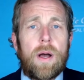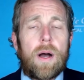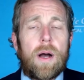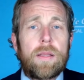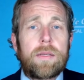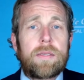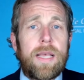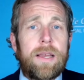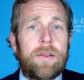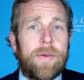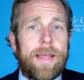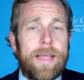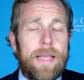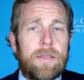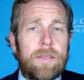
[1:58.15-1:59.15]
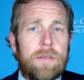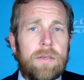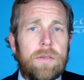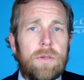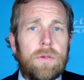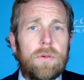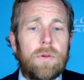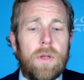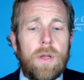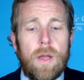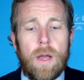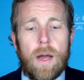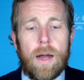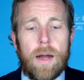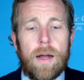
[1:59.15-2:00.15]
the Santa Fe Institute,
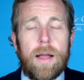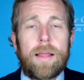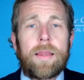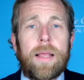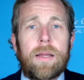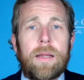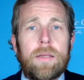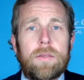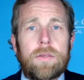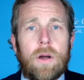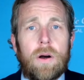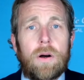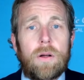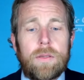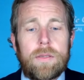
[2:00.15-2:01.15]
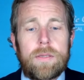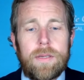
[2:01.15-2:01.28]
and that is called